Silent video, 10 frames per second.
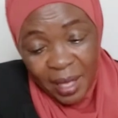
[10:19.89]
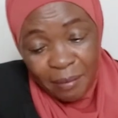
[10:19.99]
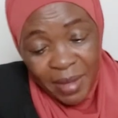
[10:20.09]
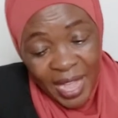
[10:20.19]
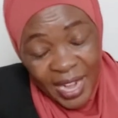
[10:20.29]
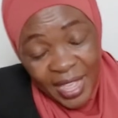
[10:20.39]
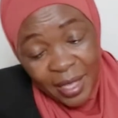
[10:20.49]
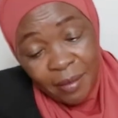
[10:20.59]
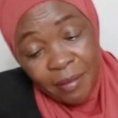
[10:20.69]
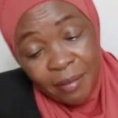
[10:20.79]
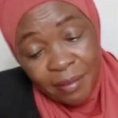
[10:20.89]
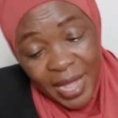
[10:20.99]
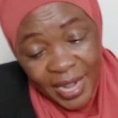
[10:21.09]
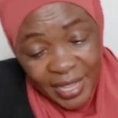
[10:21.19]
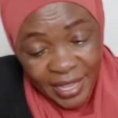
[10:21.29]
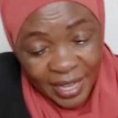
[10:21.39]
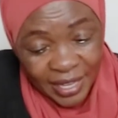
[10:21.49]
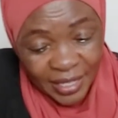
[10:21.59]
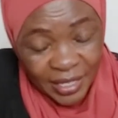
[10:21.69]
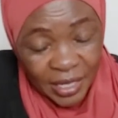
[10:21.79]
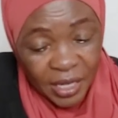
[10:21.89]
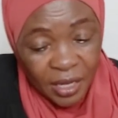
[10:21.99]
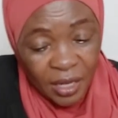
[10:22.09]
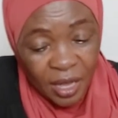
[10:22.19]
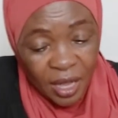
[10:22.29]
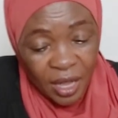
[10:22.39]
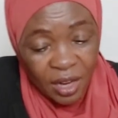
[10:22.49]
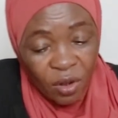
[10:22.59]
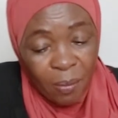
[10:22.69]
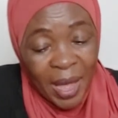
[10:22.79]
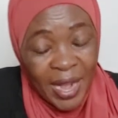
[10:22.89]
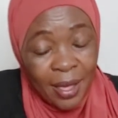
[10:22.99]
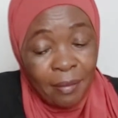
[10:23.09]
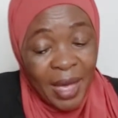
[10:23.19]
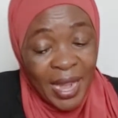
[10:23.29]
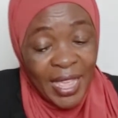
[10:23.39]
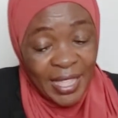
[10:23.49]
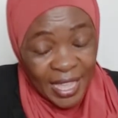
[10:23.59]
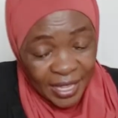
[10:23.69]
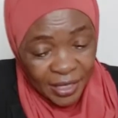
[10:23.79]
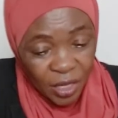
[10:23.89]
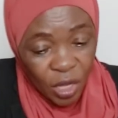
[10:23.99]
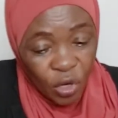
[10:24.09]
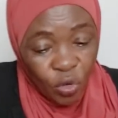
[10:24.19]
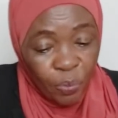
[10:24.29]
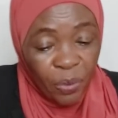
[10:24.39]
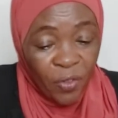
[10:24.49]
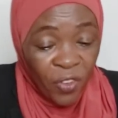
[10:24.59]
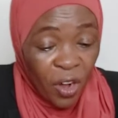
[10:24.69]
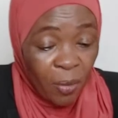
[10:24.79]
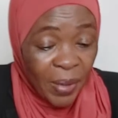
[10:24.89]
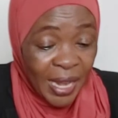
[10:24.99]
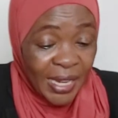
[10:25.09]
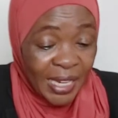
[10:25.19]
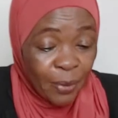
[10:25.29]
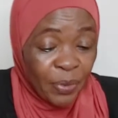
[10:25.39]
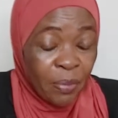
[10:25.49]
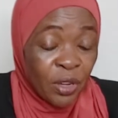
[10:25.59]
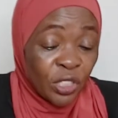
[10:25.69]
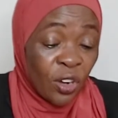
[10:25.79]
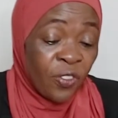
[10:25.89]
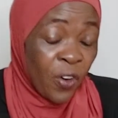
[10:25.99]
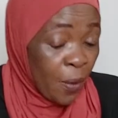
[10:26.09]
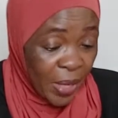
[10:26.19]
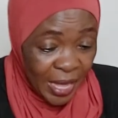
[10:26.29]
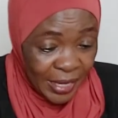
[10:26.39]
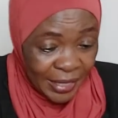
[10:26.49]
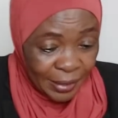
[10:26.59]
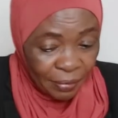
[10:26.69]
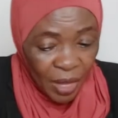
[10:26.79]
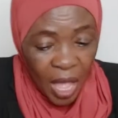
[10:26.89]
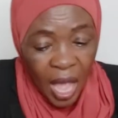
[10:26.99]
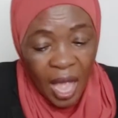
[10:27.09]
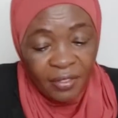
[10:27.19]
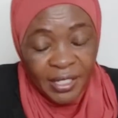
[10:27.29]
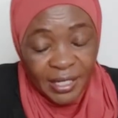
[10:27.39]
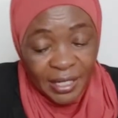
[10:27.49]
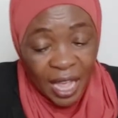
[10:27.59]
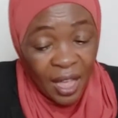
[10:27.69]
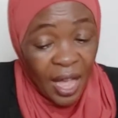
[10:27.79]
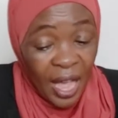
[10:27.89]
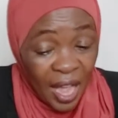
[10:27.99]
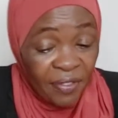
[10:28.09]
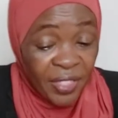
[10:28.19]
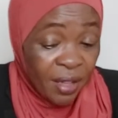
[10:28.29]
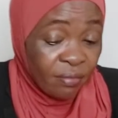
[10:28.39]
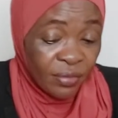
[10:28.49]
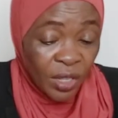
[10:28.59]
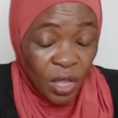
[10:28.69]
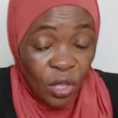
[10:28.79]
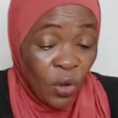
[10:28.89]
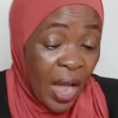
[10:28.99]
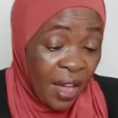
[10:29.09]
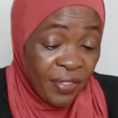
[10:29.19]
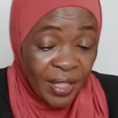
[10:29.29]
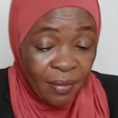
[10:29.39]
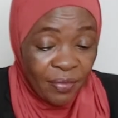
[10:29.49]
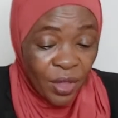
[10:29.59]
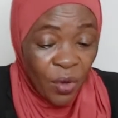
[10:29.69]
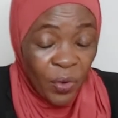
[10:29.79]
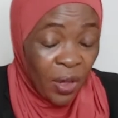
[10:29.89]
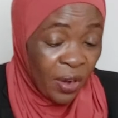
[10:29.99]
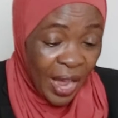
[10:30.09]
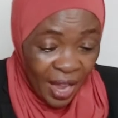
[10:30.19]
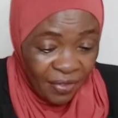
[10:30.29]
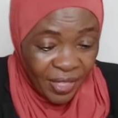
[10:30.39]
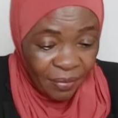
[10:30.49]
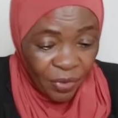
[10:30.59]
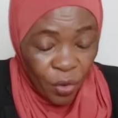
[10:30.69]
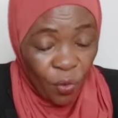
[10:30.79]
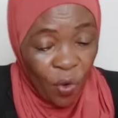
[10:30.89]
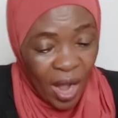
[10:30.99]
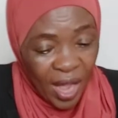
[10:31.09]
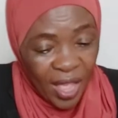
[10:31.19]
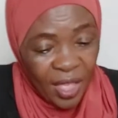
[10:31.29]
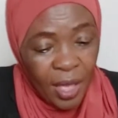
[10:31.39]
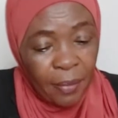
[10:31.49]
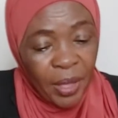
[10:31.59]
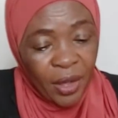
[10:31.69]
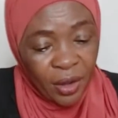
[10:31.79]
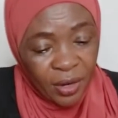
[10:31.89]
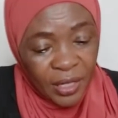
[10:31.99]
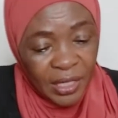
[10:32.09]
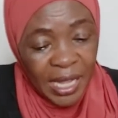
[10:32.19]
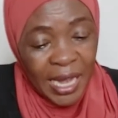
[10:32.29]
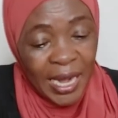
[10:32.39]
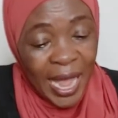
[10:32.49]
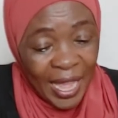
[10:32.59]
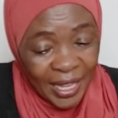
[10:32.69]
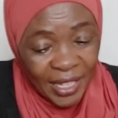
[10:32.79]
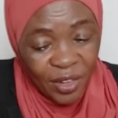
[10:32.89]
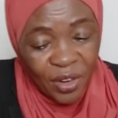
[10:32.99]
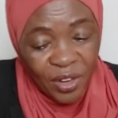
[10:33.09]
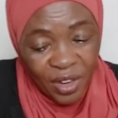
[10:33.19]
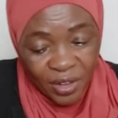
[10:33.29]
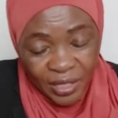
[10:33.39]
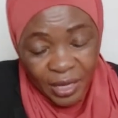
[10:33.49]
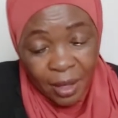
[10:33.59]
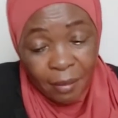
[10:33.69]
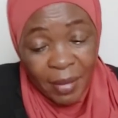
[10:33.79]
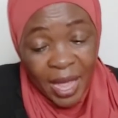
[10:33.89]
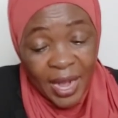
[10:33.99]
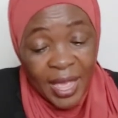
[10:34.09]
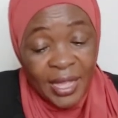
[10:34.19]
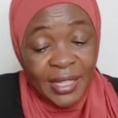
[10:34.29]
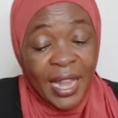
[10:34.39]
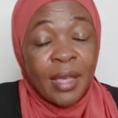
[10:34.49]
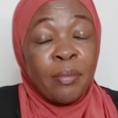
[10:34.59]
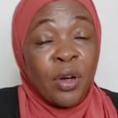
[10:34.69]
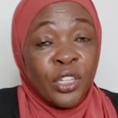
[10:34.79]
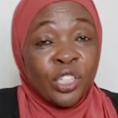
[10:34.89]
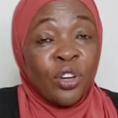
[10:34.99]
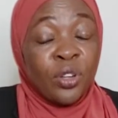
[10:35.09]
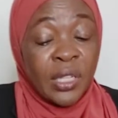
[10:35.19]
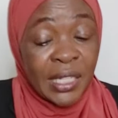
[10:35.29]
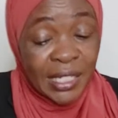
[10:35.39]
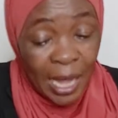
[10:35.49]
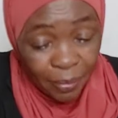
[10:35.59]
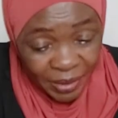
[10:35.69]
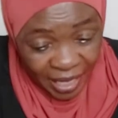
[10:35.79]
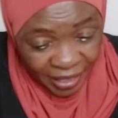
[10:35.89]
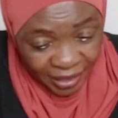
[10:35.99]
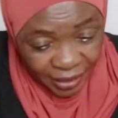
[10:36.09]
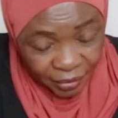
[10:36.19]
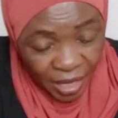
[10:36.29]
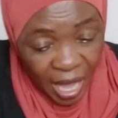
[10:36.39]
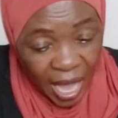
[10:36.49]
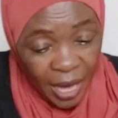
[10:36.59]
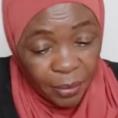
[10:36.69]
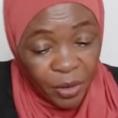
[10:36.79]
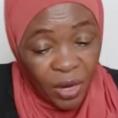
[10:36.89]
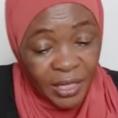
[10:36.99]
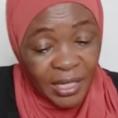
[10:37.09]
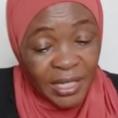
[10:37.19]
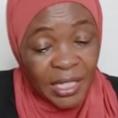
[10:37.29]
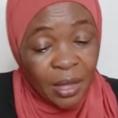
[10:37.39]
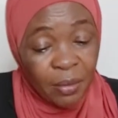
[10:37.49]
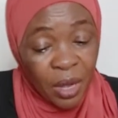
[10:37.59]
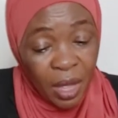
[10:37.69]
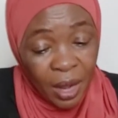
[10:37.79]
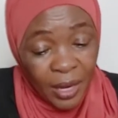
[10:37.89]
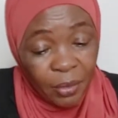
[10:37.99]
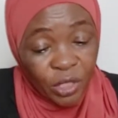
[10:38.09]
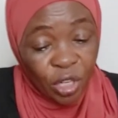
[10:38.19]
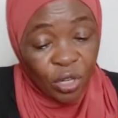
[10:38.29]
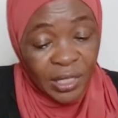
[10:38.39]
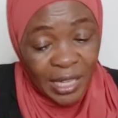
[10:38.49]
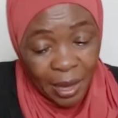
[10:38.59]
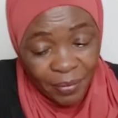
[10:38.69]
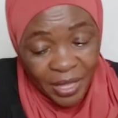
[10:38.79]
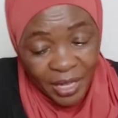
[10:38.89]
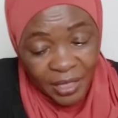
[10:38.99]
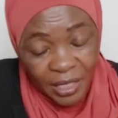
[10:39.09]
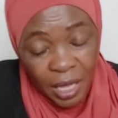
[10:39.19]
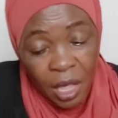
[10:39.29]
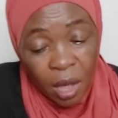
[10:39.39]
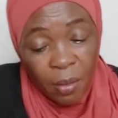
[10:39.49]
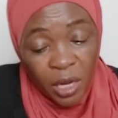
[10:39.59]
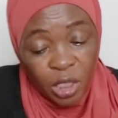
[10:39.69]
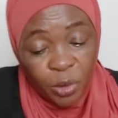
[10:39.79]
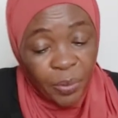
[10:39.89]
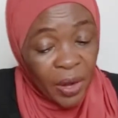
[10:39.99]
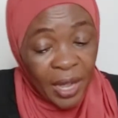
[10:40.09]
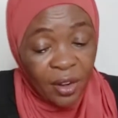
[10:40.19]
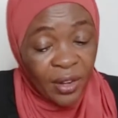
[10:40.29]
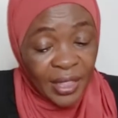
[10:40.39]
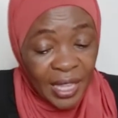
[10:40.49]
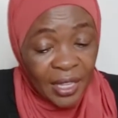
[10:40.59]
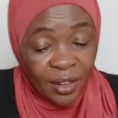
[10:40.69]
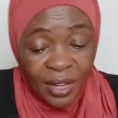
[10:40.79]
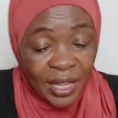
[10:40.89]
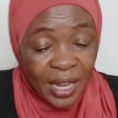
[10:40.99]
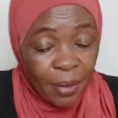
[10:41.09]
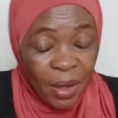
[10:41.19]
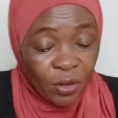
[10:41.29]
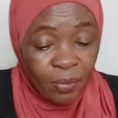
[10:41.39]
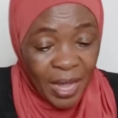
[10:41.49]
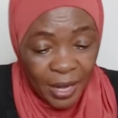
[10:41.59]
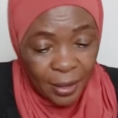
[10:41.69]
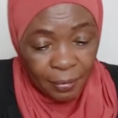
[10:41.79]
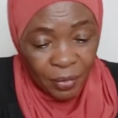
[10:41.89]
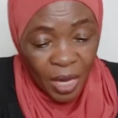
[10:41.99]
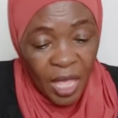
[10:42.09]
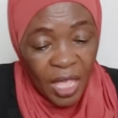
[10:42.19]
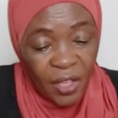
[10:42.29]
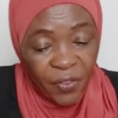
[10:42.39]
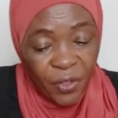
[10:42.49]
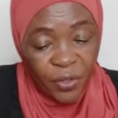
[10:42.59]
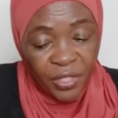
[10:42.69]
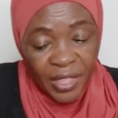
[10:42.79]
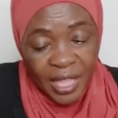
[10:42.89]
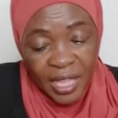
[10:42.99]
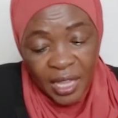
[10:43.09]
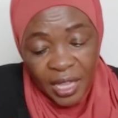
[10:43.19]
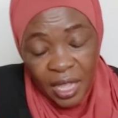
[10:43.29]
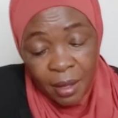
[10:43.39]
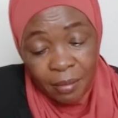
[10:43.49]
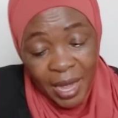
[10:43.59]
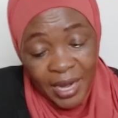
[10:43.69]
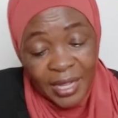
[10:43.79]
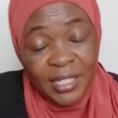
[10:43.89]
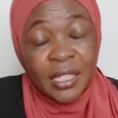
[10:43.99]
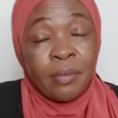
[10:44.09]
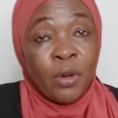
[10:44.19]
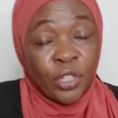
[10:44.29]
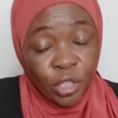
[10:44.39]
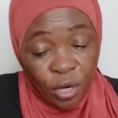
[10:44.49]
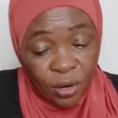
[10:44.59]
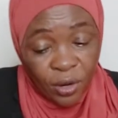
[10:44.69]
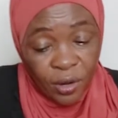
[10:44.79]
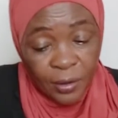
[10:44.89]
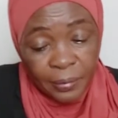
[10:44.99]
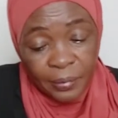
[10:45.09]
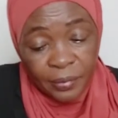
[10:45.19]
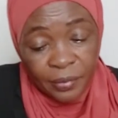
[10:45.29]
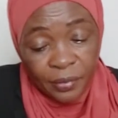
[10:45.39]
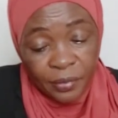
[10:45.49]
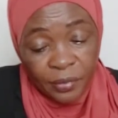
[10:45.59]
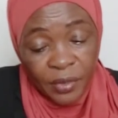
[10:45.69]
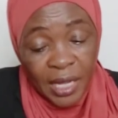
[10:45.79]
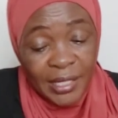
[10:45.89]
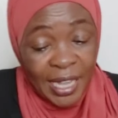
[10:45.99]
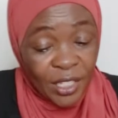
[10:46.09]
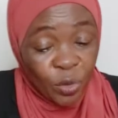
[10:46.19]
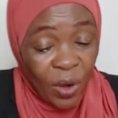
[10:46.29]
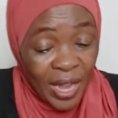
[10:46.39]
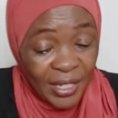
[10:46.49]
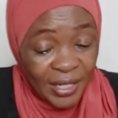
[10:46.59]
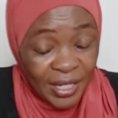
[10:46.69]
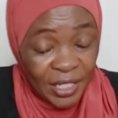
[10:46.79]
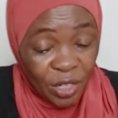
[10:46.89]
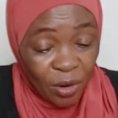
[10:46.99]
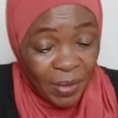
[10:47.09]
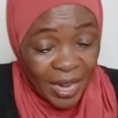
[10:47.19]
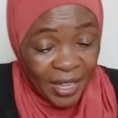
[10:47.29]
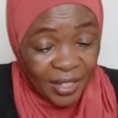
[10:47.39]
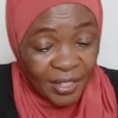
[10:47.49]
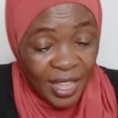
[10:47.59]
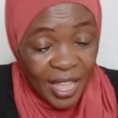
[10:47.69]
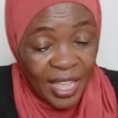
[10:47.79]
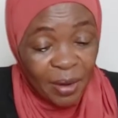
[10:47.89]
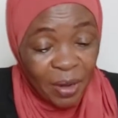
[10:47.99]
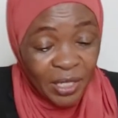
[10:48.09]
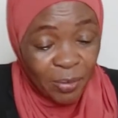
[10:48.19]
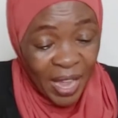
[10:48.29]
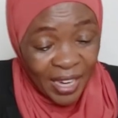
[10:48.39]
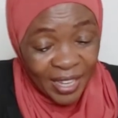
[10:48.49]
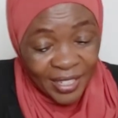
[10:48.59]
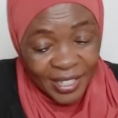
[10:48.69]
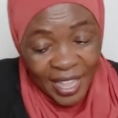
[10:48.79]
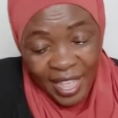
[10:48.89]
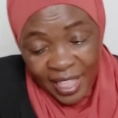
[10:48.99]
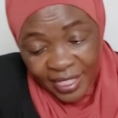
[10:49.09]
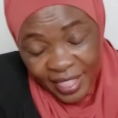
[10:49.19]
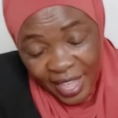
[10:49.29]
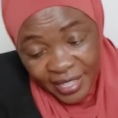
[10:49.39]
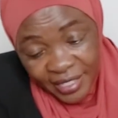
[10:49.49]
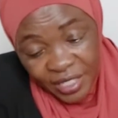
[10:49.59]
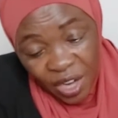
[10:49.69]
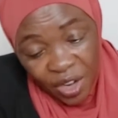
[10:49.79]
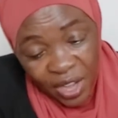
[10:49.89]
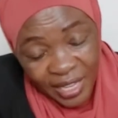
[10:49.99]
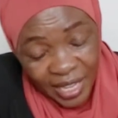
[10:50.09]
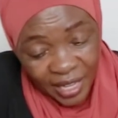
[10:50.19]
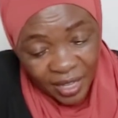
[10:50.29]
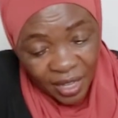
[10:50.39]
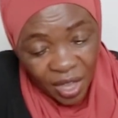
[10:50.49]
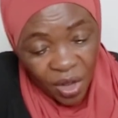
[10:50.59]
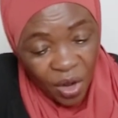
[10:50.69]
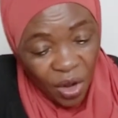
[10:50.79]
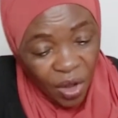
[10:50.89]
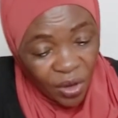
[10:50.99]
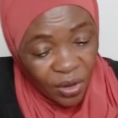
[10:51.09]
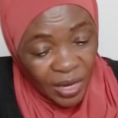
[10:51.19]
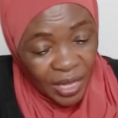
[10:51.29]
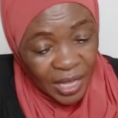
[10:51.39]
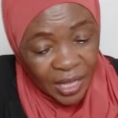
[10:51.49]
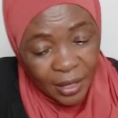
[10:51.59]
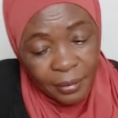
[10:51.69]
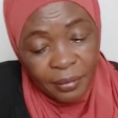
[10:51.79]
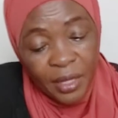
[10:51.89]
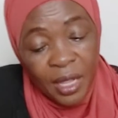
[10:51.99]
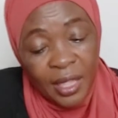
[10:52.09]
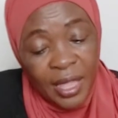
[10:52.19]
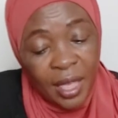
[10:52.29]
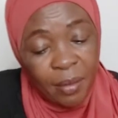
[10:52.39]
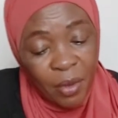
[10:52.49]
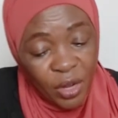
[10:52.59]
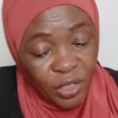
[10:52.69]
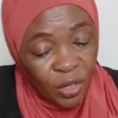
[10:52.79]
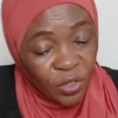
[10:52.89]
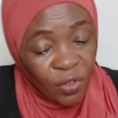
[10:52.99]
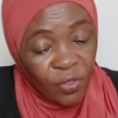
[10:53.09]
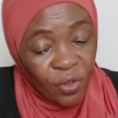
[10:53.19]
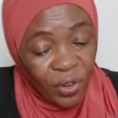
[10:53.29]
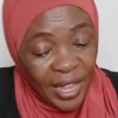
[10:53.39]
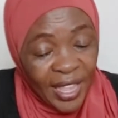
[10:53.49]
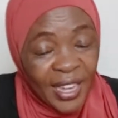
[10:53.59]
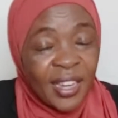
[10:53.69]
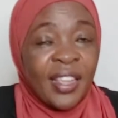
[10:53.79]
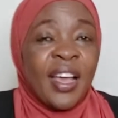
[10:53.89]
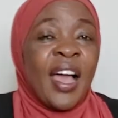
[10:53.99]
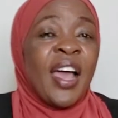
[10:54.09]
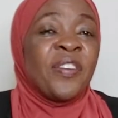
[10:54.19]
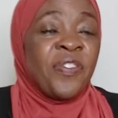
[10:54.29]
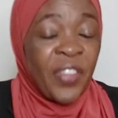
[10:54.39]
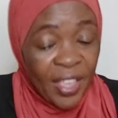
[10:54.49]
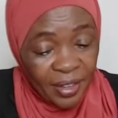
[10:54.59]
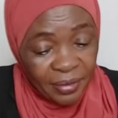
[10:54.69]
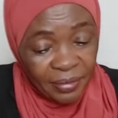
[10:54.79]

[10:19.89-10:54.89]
Money manages to provoke many deep emotional phobias. I have them, you have them, we all have them. Why? Because, like it or not, money is an emotional subject. And because it is an emotional subject, most people cannot think logical about money. If you think money is emotional, just watch the stock market. In most markets, there is no logic, only the emotions of greed and fear.